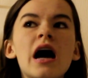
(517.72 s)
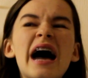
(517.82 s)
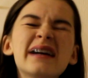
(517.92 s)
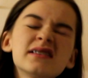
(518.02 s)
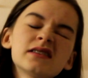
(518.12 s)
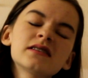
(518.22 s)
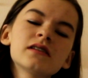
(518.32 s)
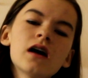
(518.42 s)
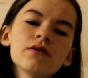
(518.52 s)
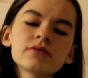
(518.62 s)
And
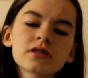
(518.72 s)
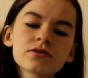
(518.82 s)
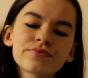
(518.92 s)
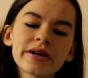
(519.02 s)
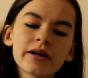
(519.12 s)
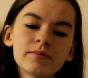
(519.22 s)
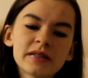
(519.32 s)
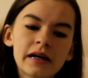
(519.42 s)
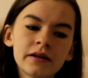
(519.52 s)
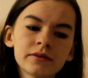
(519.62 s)
I was just really
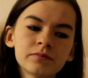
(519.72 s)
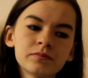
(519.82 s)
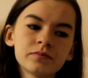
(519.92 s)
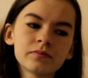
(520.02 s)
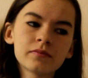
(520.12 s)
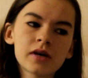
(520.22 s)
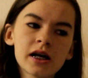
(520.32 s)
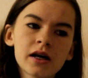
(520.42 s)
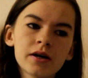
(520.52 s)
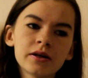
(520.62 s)
upset.
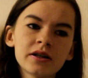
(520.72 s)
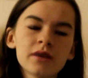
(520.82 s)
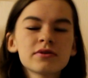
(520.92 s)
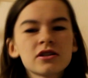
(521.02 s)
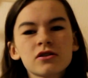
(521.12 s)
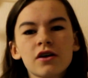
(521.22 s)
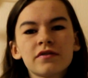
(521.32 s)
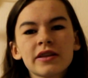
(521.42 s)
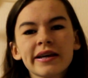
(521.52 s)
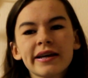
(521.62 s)
And I was just
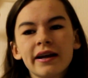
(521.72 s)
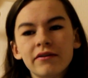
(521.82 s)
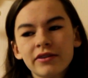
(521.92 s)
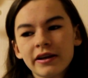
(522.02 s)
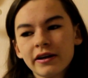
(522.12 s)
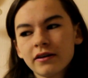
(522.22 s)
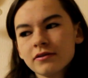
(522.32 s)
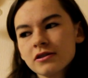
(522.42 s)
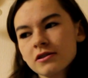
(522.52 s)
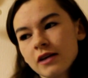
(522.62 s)
overthinking everything. I
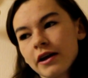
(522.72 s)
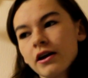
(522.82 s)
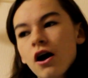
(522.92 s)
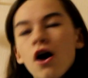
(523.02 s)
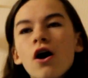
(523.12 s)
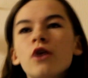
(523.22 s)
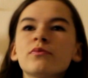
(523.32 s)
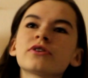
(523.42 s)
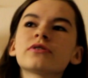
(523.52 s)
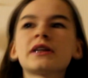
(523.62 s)
was just like, oh
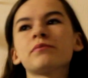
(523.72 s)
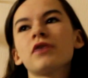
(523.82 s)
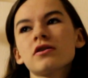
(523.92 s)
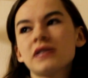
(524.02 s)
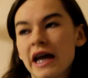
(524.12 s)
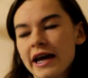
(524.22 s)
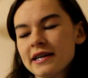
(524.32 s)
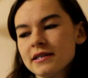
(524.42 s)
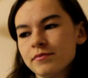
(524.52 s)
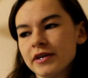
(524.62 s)
my god, that person
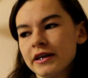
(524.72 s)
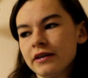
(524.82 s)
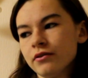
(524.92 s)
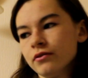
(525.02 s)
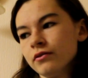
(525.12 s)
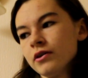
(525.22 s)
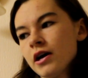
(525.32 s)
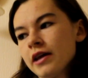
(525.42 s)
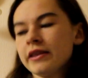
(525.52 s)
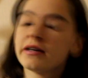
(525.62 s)
hates me, or
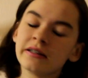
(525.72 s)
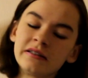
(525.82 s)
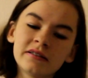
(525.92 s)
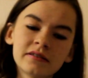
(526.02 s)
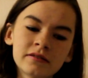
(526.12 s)
they